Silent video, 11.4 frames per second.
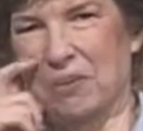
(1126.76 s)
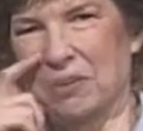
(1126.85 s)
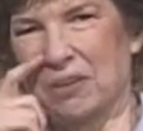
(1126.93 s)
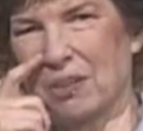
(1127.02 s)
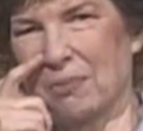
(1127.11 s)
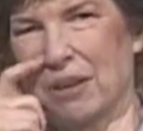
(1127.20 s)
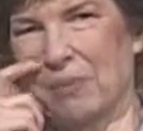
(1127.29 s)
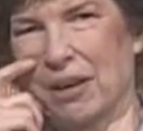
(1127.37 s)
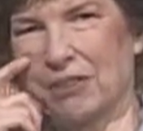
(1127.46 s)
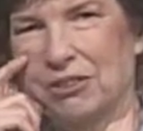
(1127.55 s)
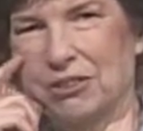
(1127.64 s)
tell me
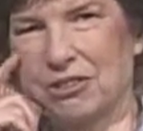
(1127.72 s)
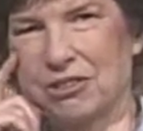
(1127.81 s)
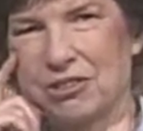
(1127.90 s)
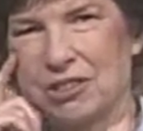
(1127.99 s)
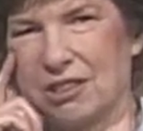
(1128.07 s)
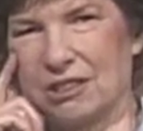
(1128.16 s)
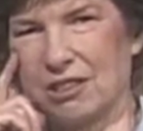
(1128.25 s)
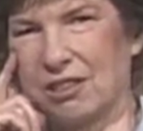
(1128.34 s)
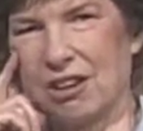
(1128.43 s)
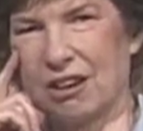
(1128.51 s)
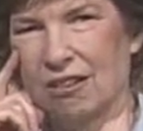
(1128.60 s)
about those. And he
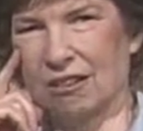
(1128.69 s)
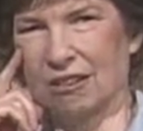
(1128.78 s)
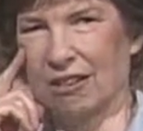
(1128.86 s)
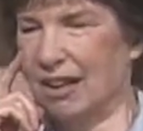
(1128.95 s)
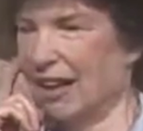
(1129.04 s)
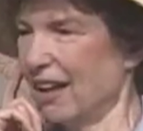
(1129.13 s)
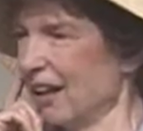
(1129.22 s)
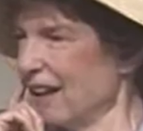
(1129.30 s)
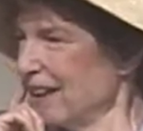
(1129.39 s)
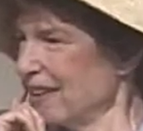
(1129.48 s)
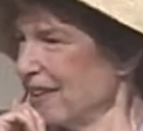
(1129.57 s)
said, no,
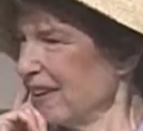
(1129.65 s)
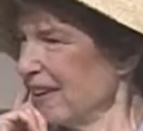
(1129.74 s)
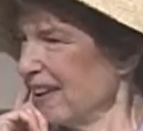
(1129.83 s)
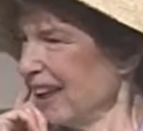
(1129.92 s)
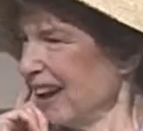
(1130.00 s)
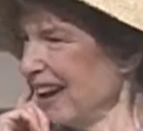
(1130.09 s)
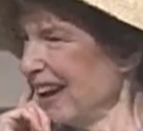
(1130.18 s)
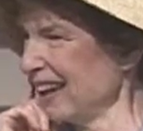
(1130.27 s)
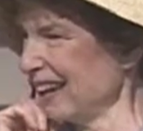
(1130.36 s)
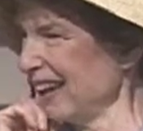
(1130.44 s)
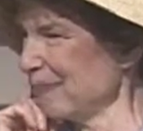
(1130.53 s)

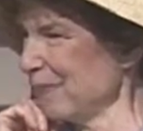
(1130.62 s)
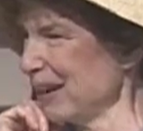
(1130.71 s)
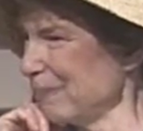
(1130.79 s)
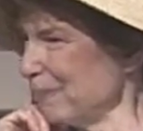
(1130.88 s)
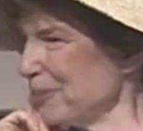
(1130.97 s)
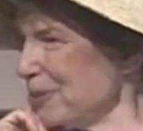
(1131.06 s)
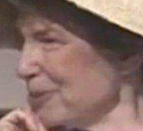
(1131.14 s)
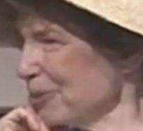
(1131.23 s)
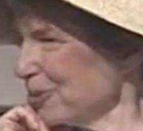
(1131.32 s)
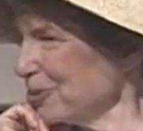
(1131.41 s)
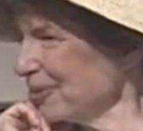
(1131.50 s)
I like my
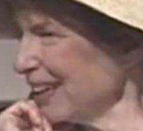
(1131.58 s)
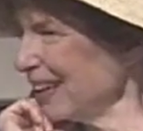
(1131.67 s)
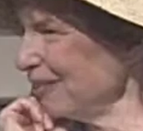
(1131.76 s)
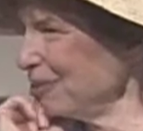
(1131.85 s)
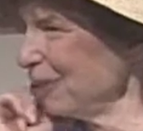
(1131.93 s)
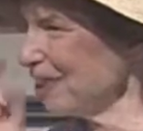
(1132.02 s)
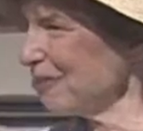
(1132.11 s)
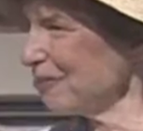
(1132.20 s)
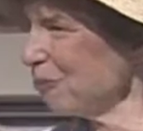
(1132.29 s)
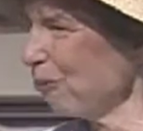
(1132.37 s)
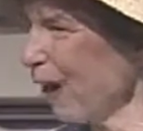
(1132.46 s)
boots, right?
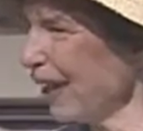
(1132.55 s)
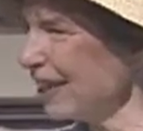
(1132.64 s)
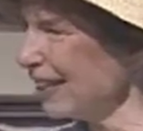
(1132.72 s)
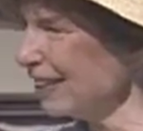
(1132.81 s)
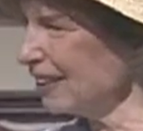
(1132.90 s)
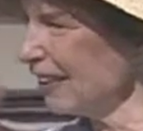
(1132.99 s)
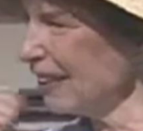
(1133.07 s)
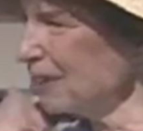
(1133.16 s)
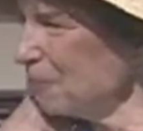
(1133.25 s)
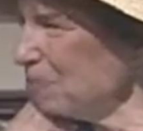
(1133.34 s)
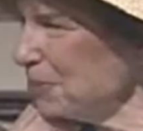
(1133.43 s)
Why do you
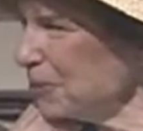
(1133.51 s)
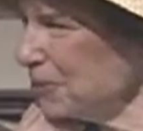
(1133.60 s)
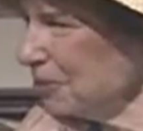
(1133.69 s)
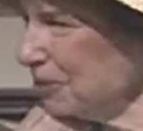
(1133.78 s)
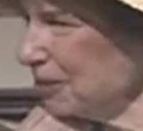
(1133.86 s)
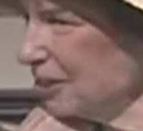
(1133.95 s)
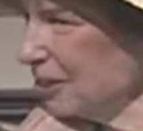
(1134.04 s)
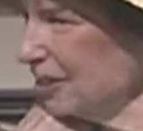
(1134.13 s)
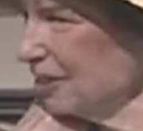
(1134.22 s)
like your boots?